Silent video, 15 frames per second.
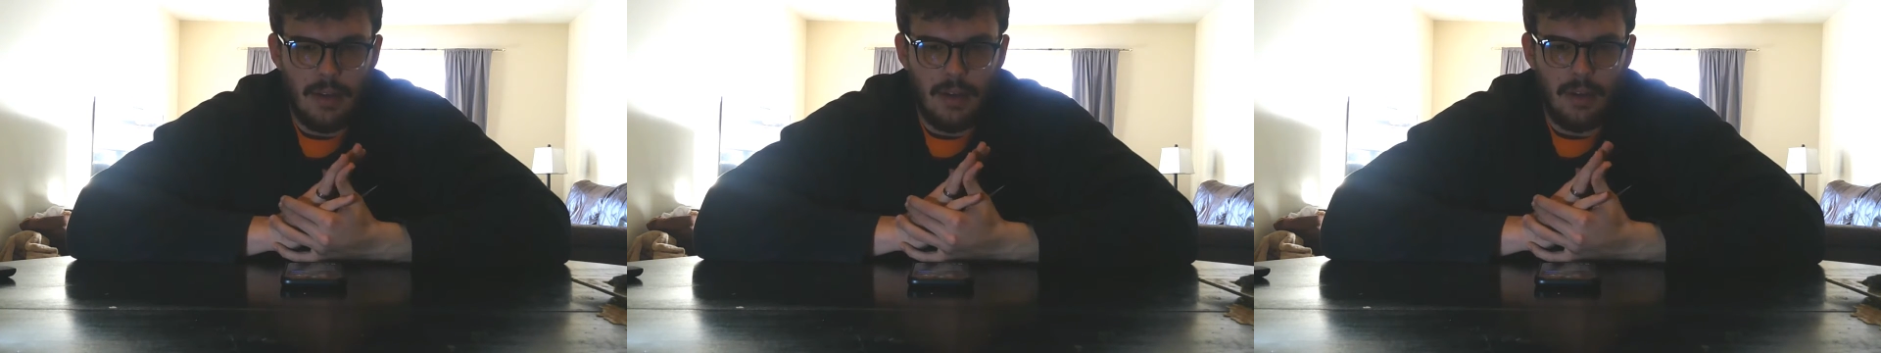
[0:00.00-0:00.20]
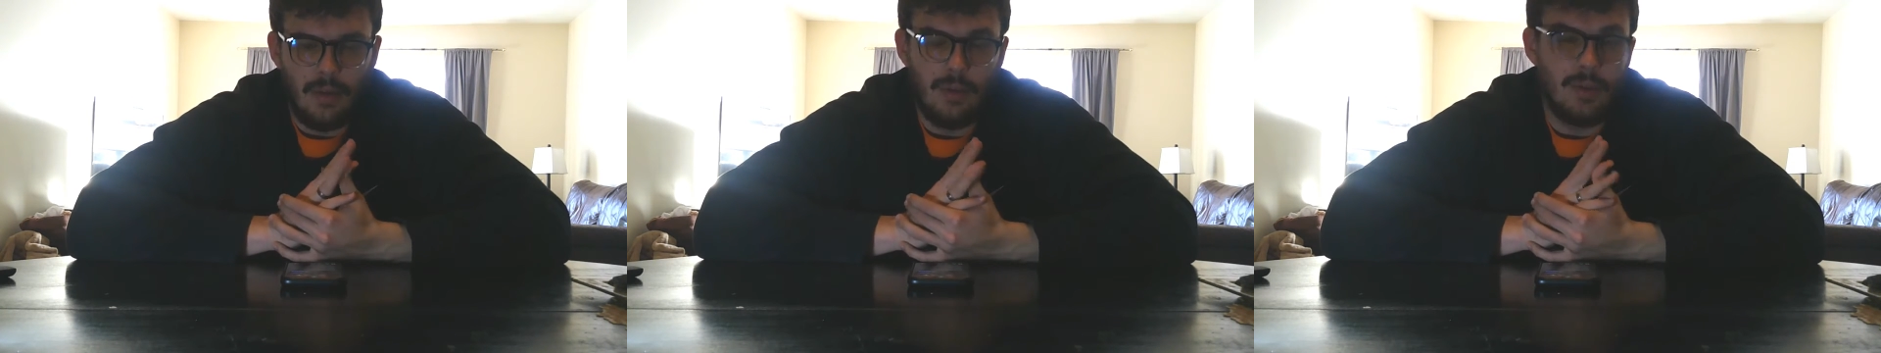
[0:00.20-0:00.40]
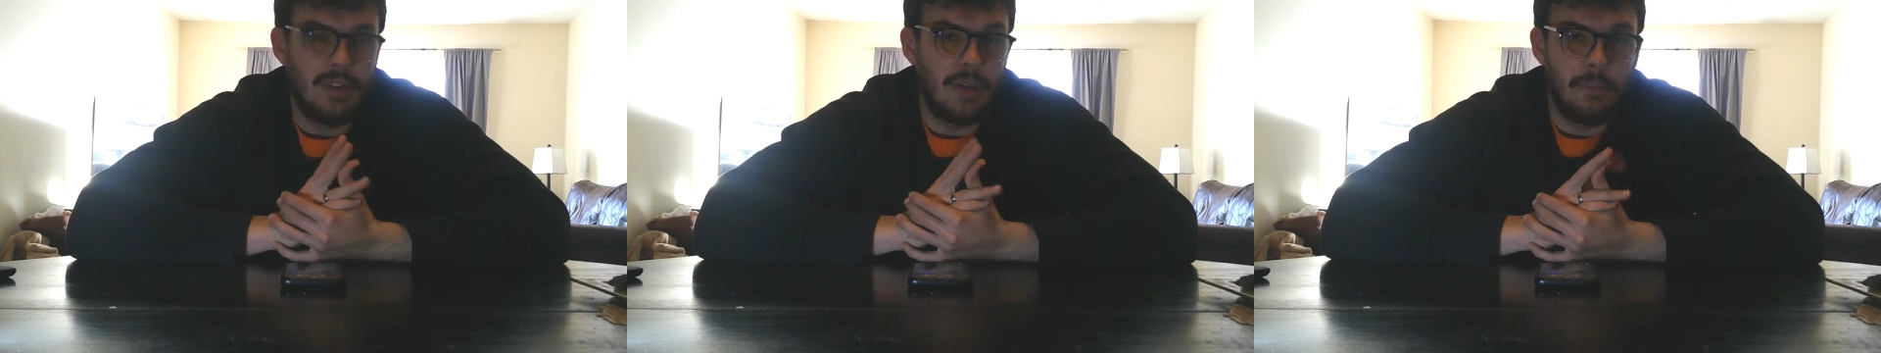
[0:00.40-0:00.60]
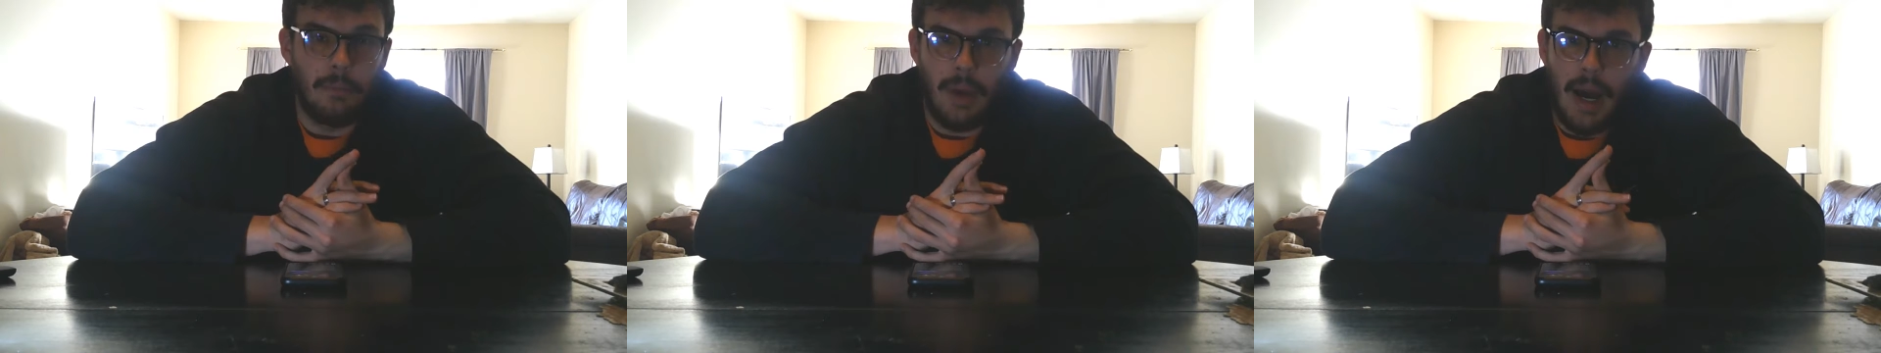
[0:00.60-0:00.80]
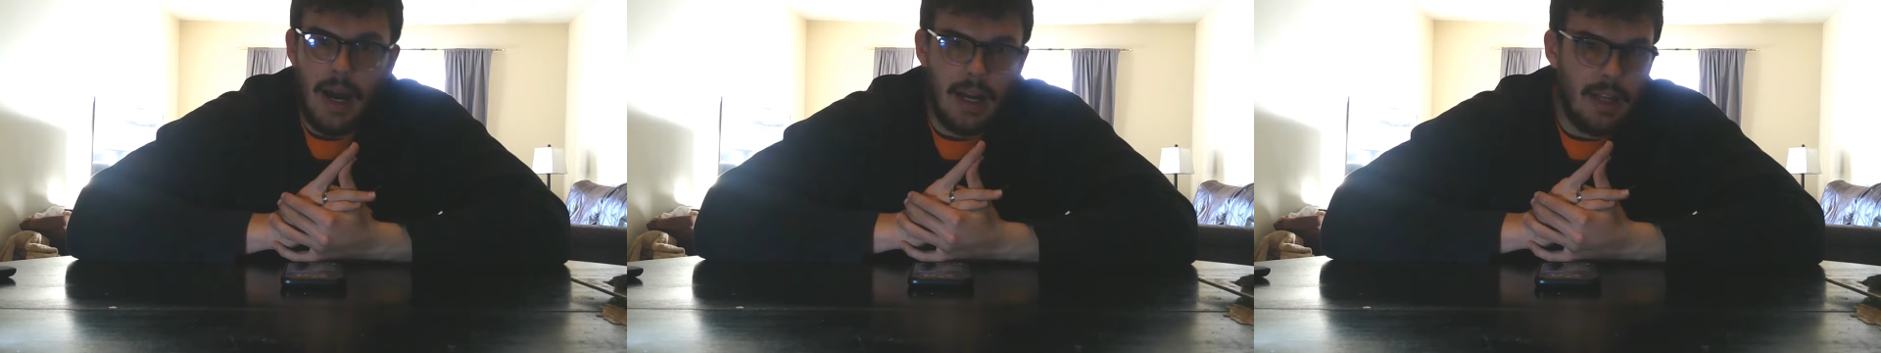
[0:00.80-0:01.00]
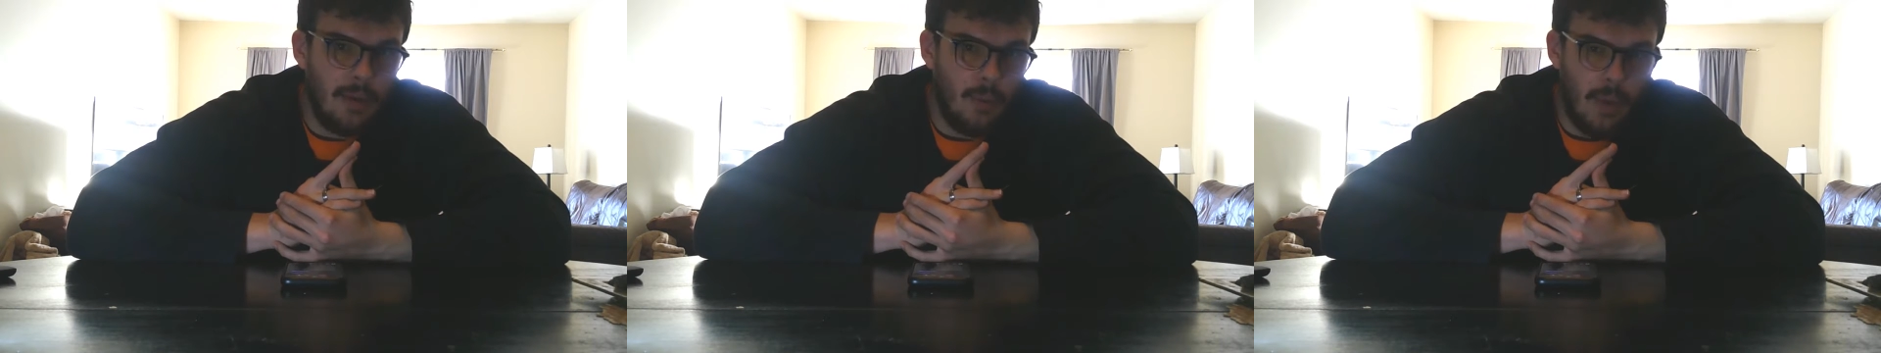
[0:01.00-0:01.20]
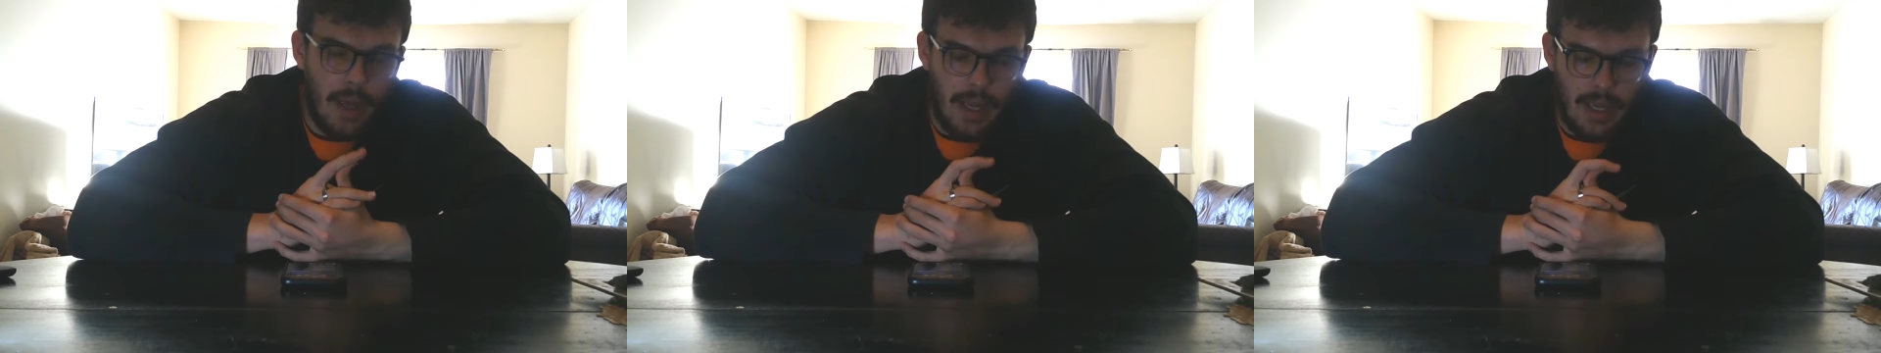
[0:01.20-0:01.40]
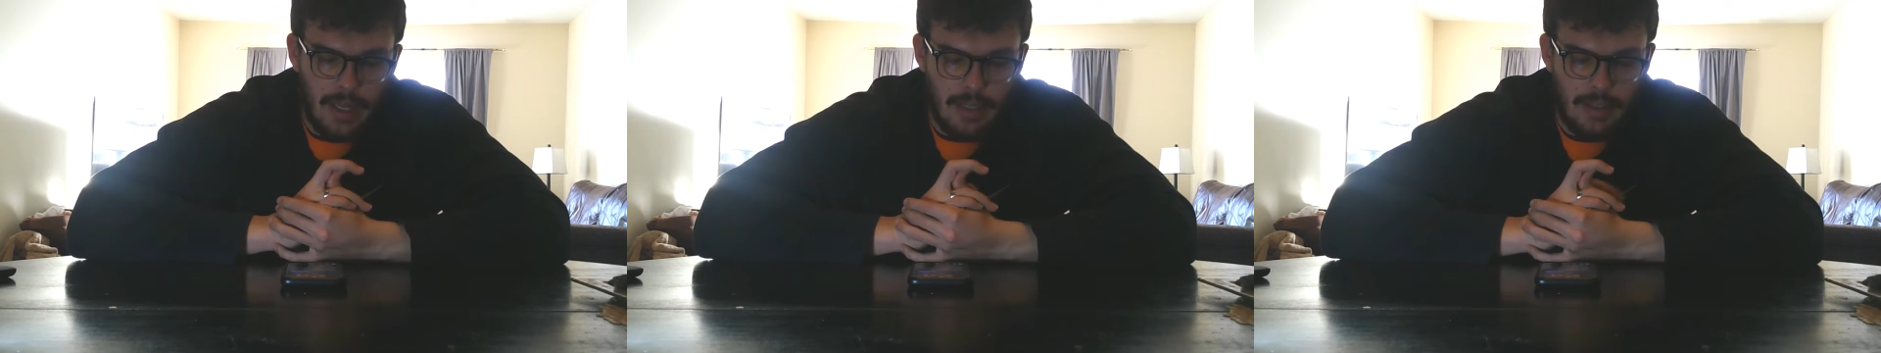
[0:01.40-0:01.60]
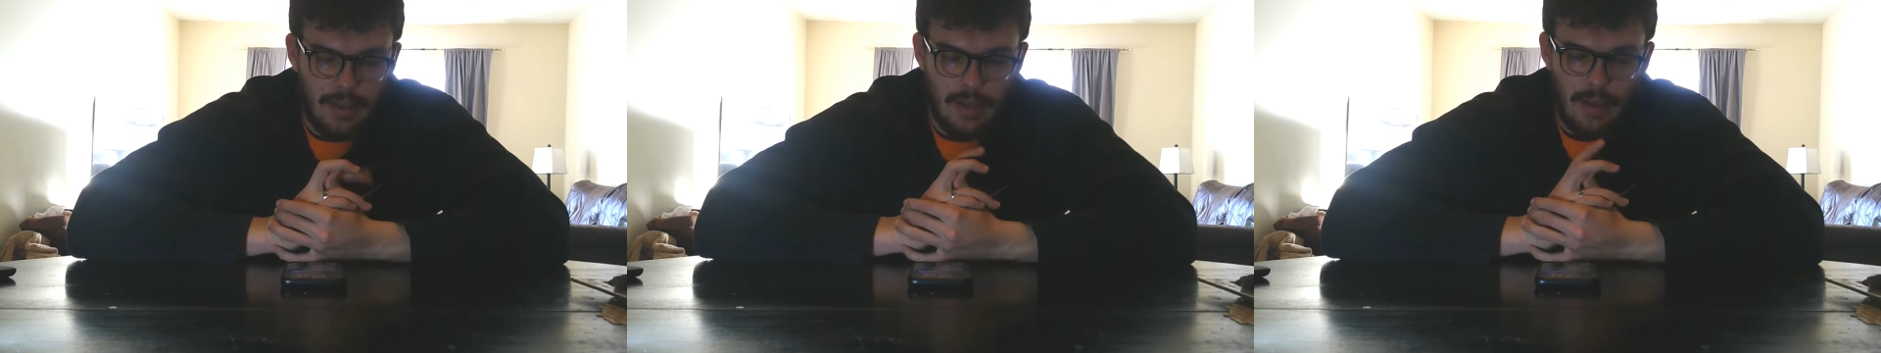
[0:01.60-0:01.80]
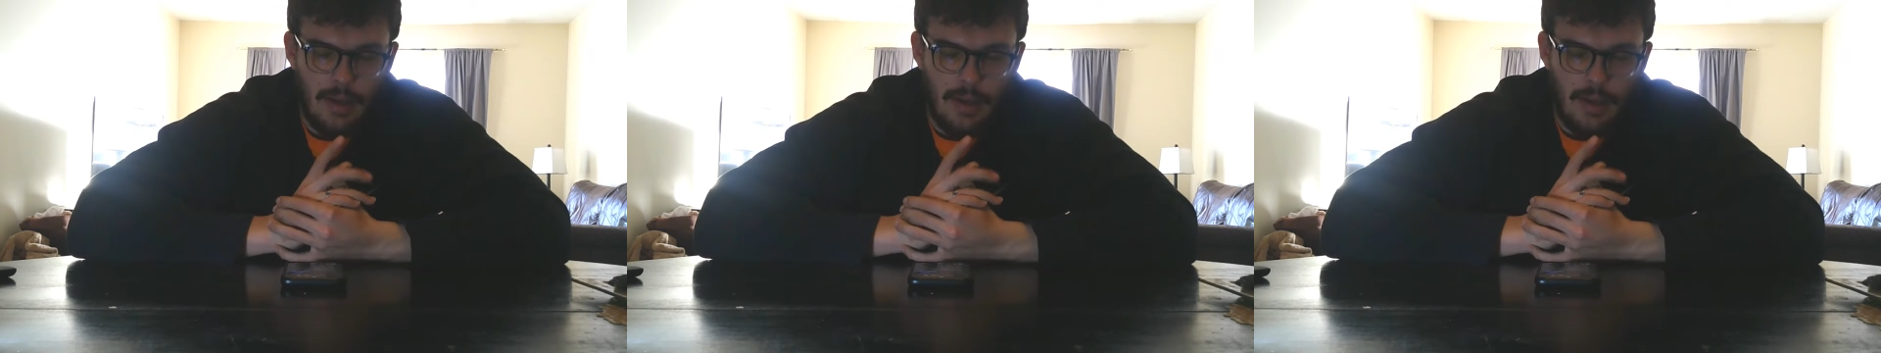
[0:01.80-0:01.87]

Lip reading: losing body weight,